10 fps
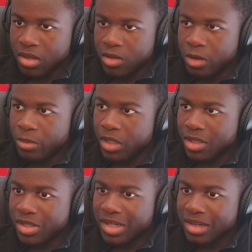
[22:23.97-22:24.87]
Opening
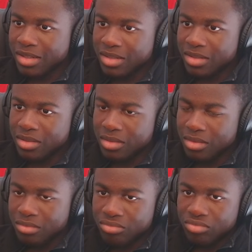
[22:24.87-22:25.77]
the chest
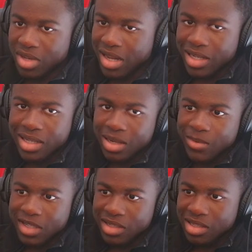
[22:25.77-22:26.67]
99%
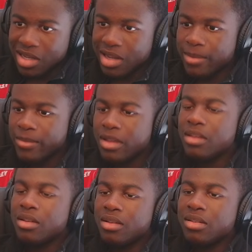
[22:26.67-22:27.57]
of the time,
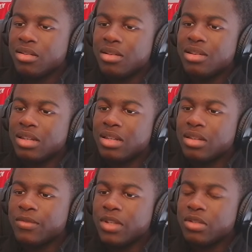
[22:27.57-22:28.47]
you're not going to
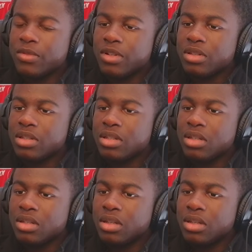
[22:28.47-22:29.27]
click finish first.